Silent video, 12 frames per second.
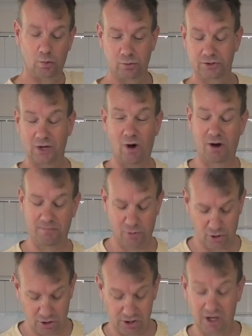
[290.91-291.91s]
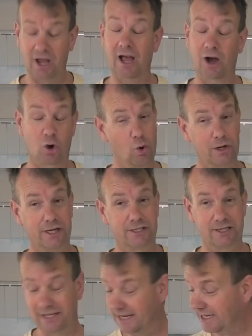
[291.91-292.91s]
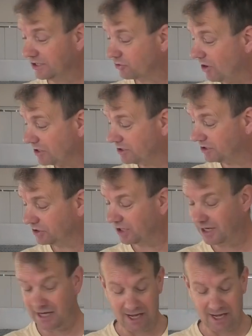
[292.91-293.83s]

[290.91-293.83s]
so I can put, according to the instructions,